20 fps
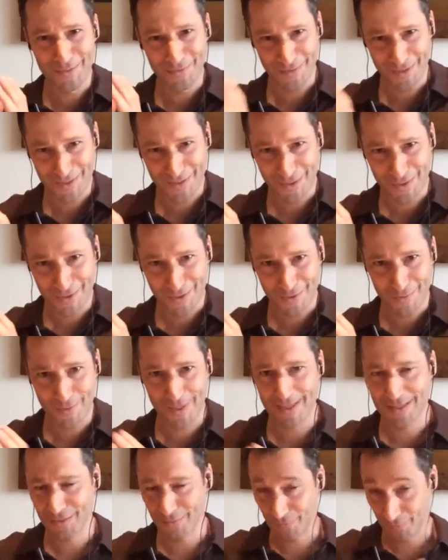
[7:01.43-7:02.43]
to fix on the other
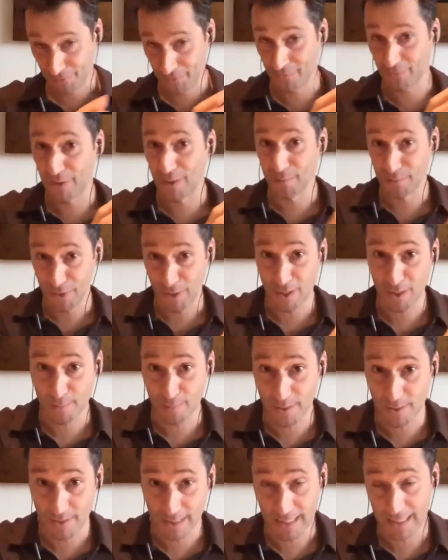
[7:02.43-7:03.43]
end. So first of all, I'm talking
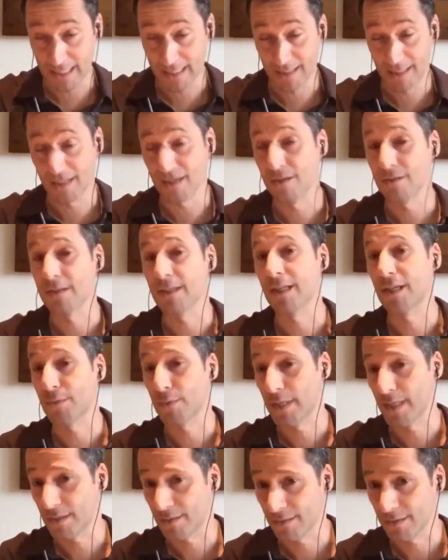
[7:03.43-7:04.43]
about the content
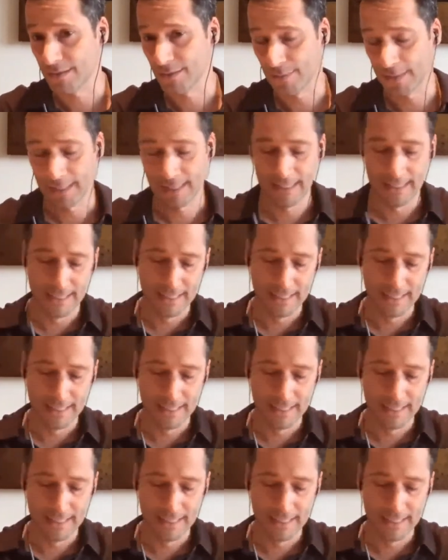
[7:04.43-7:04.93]
creators, right?